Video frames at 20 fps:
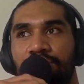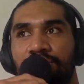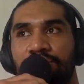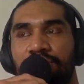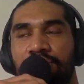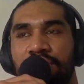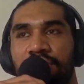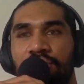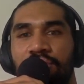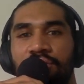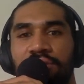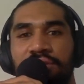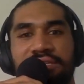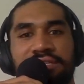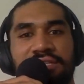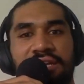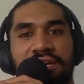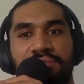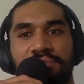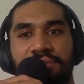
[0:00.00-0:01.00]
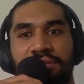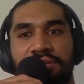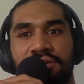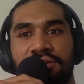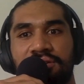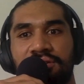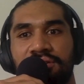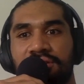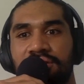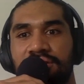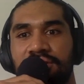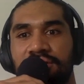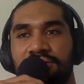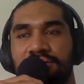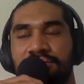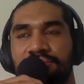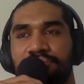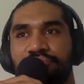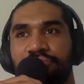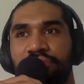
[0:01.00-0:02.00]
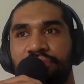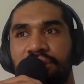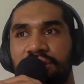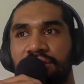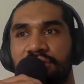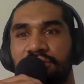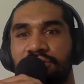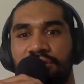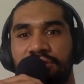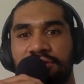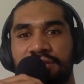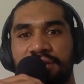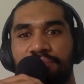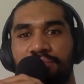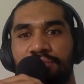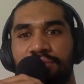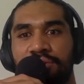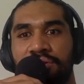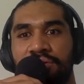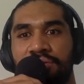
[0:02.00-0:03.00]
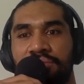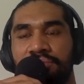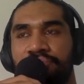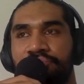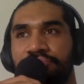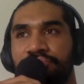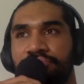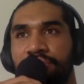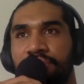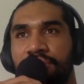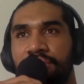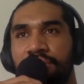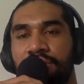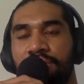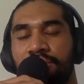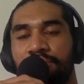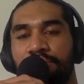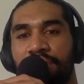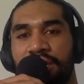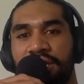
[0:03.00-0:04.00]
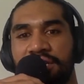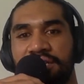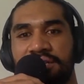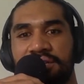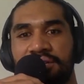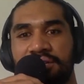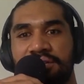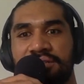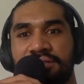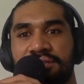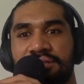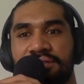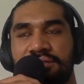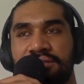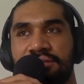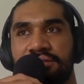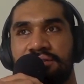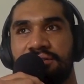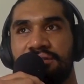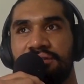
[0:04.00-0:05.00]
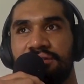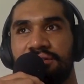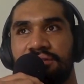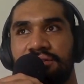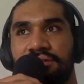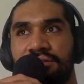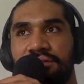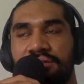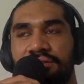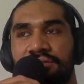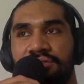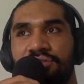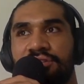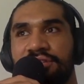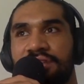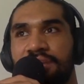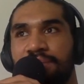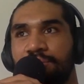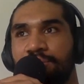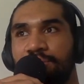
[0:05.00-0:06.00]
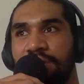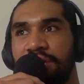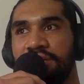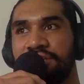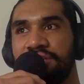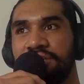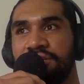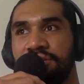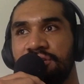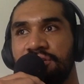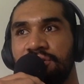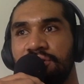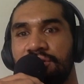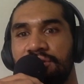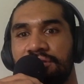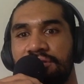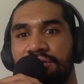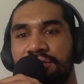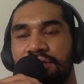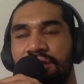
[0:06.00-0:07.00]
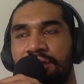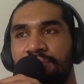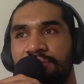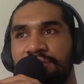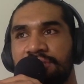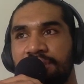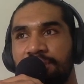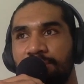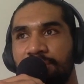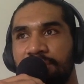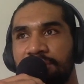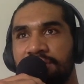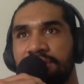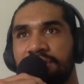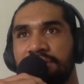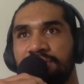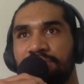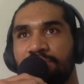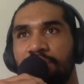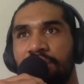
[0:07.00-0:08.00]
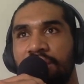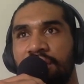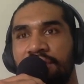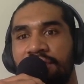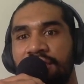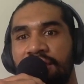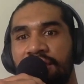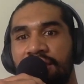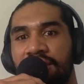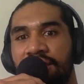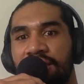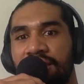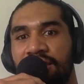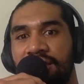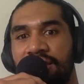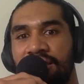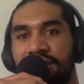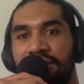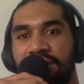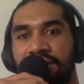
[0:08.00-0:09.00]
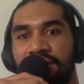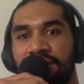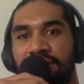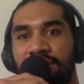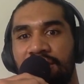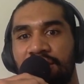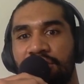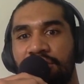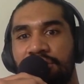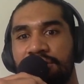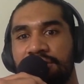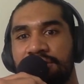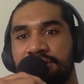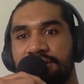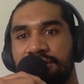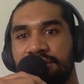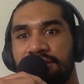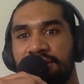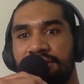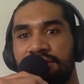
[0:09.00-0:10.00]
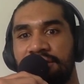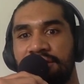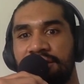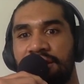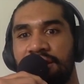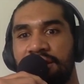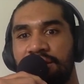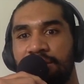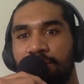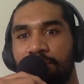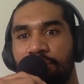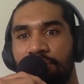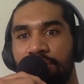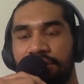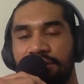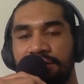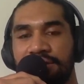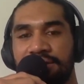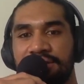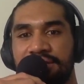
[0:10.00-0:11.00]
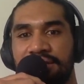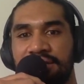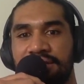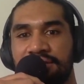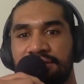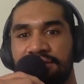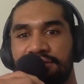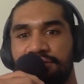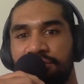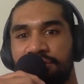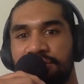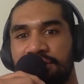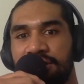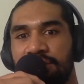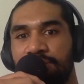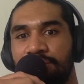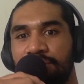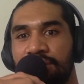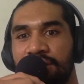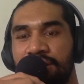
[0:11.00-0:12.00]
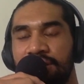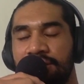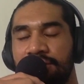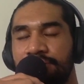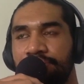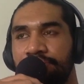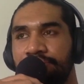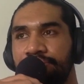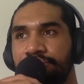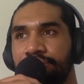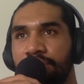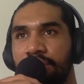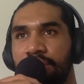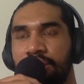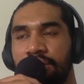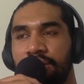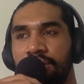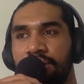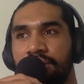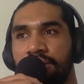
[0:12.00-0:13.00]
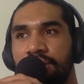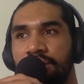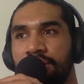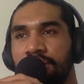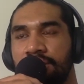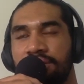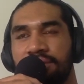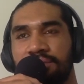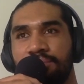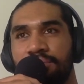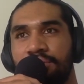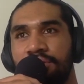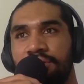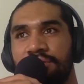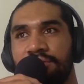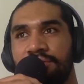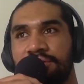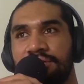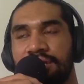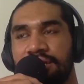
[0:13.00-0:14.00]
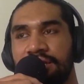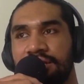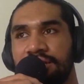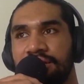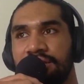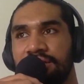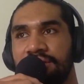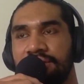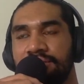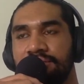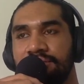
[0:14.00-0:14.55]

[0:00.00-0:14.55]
they always tell me, like, you're the type of patient, I'm the type of patient is why they got into their line of work, and seeing stories like mine. Because, bro, there was like a